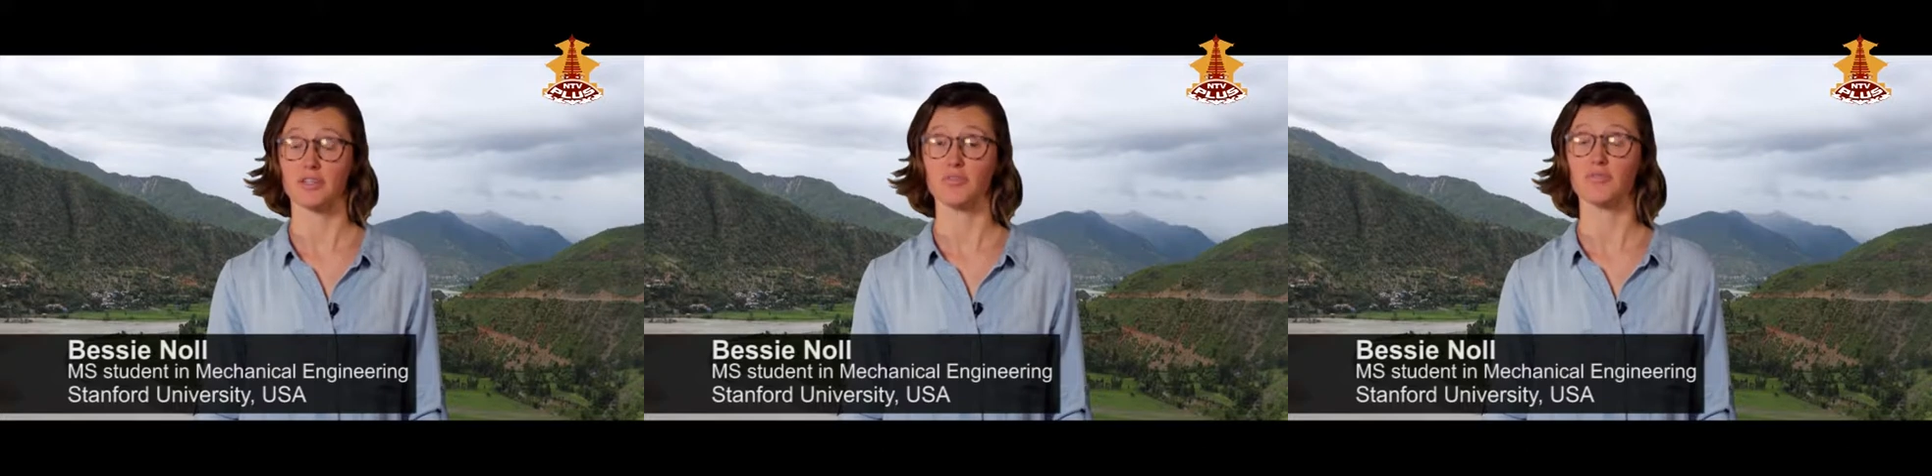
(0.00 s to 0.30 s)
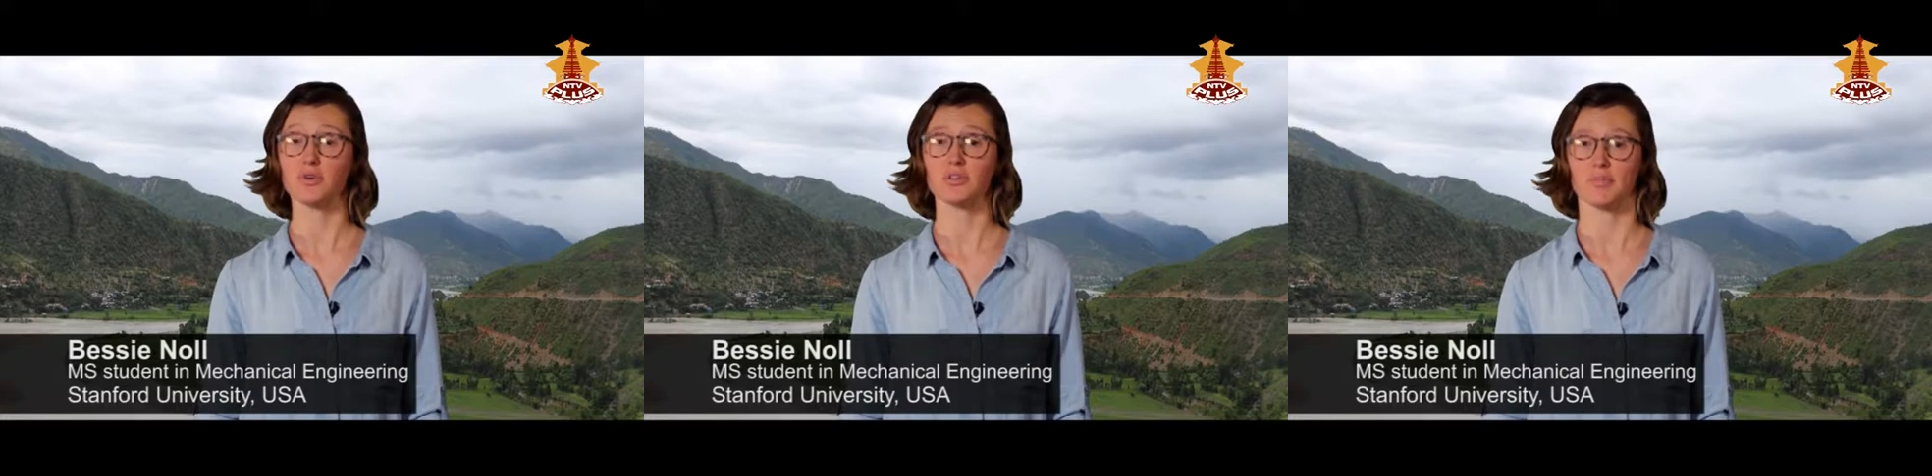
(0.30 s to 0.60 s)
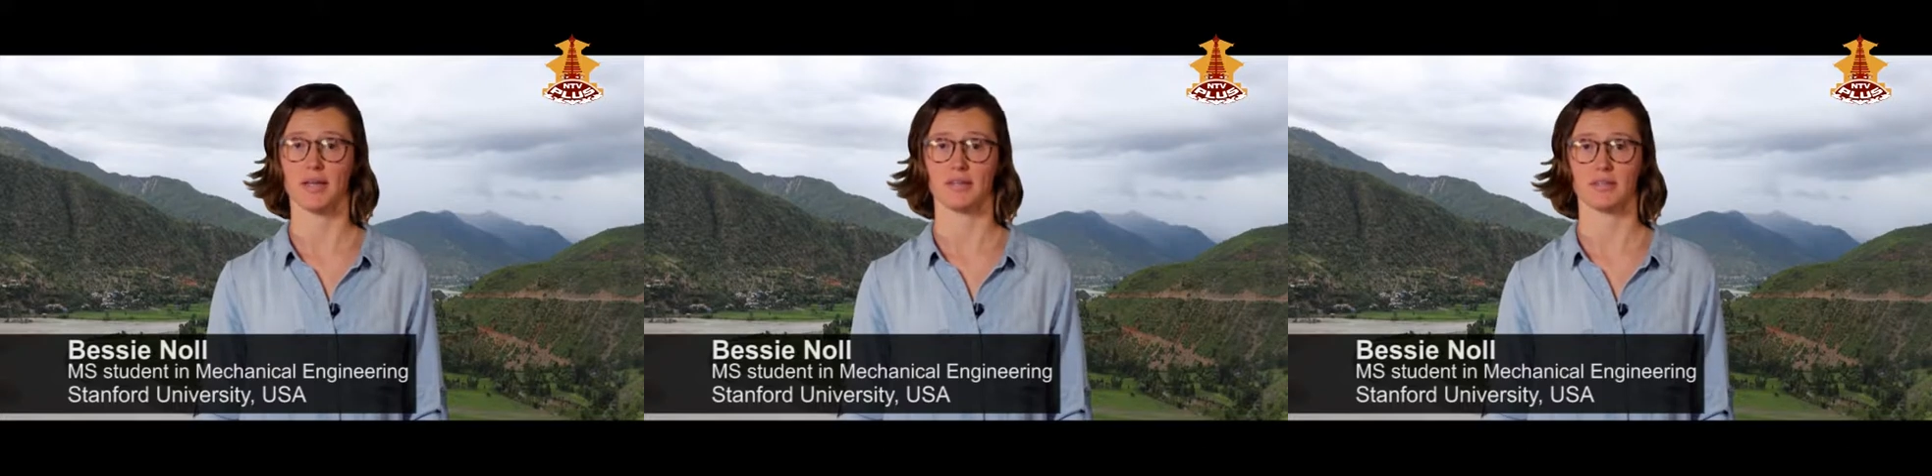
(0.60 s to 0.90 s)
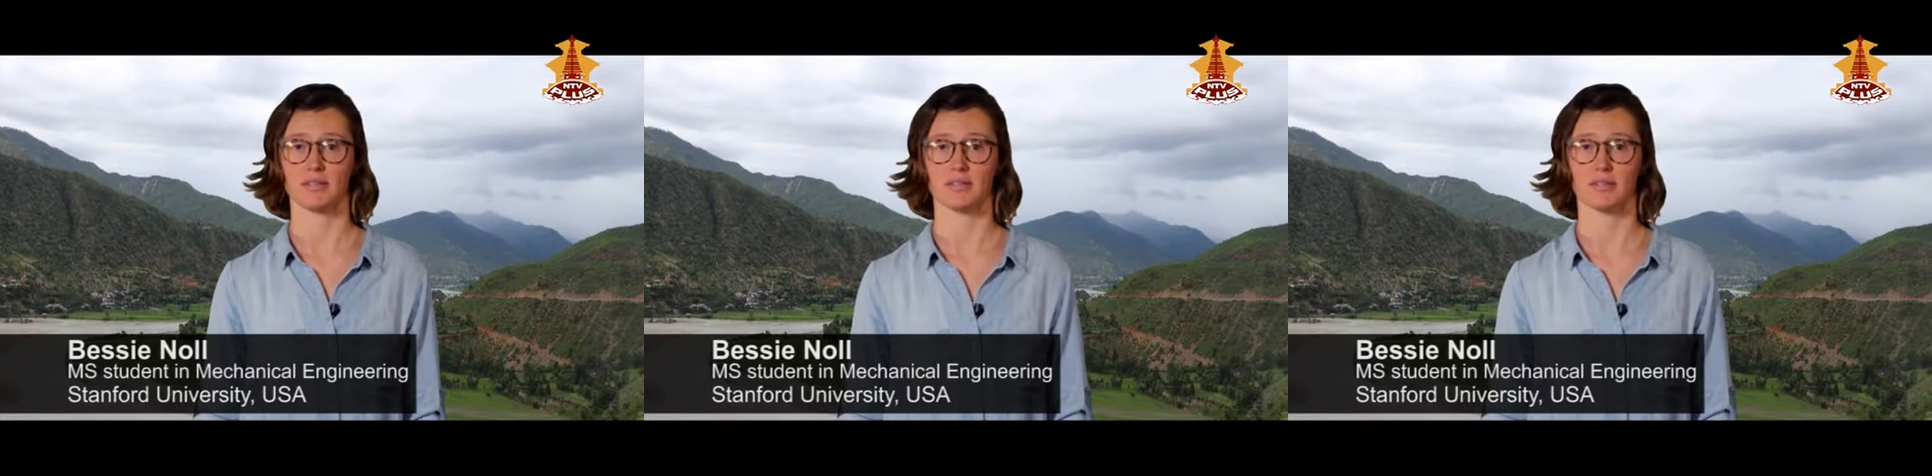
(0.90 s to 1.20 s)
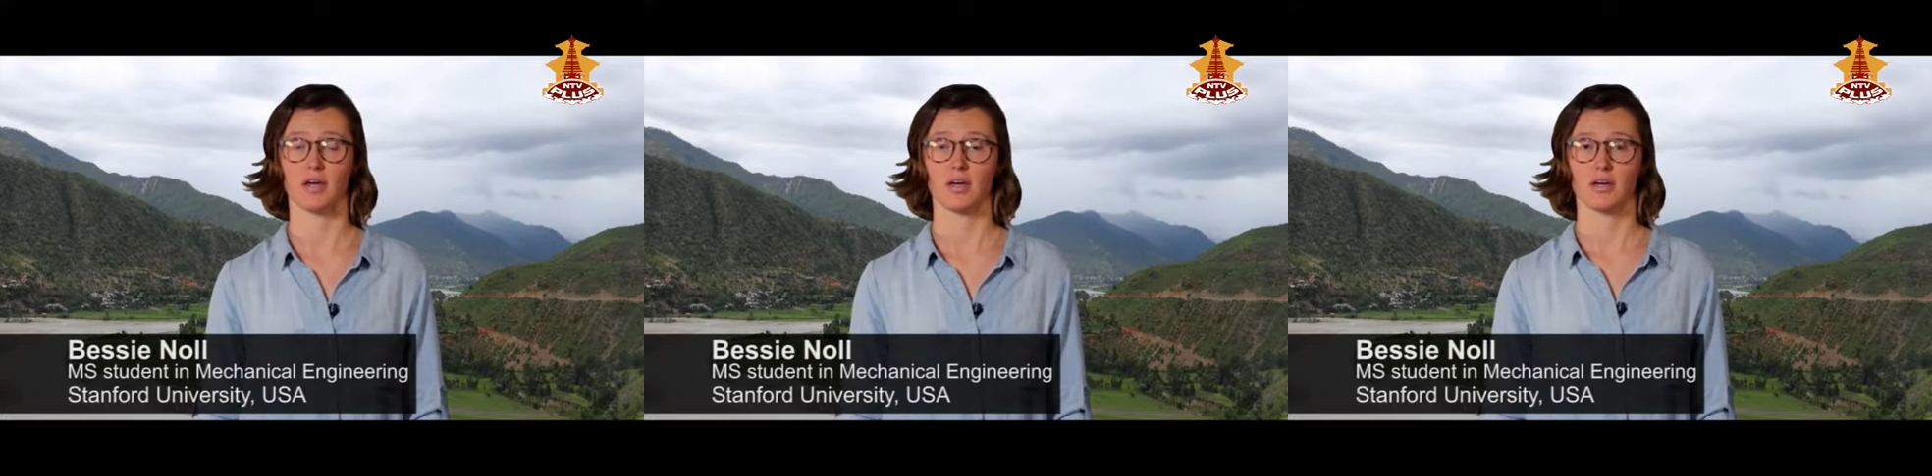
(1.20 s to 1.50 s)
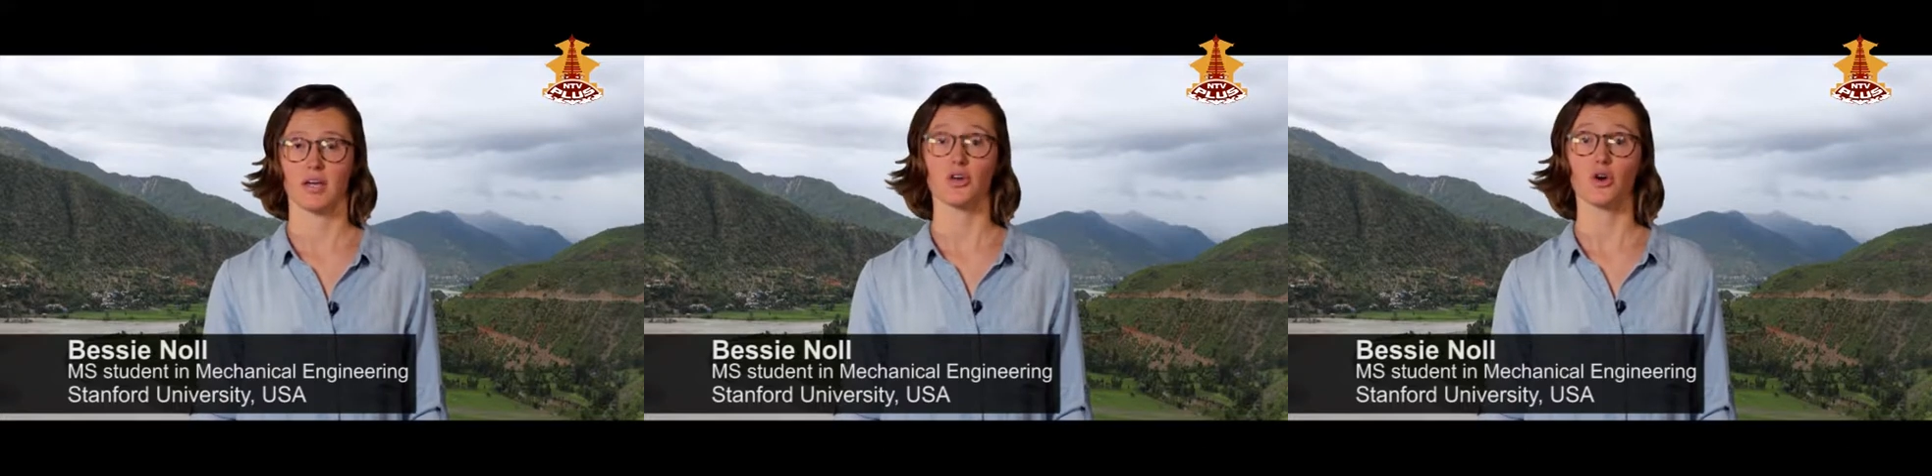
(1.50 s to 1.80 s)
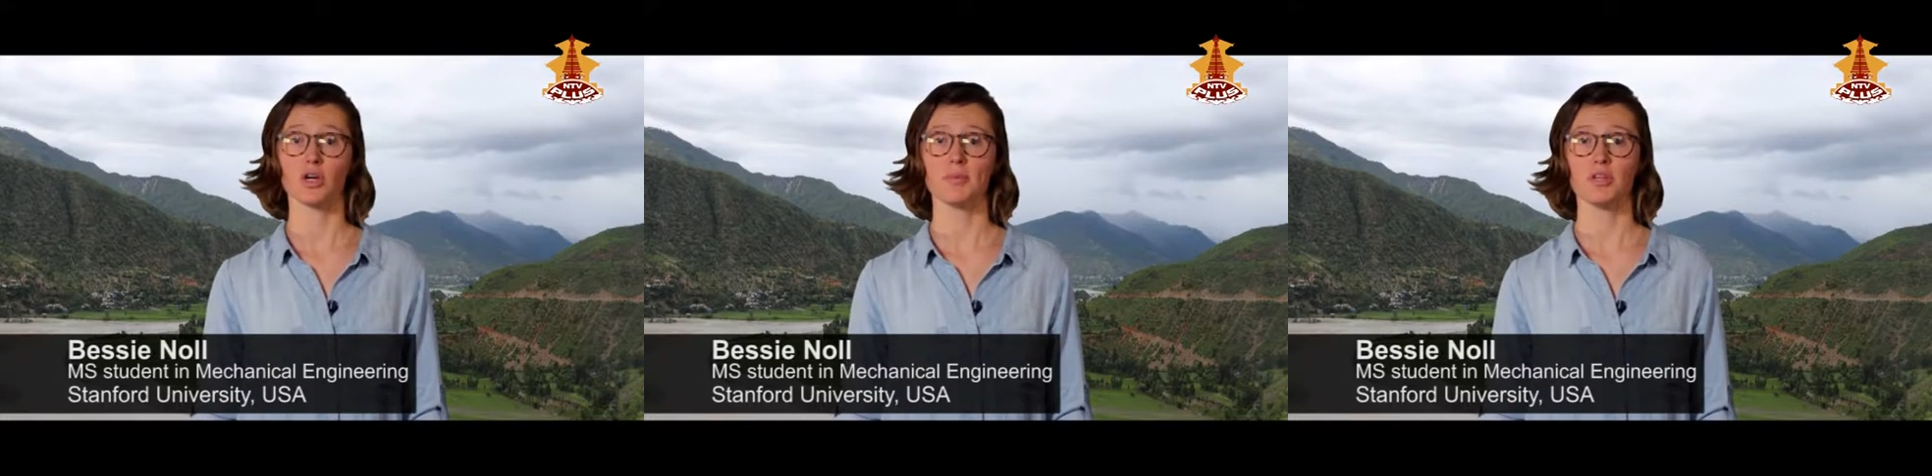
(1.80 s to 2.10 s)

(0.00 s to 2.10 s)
is fuel dependence. In urban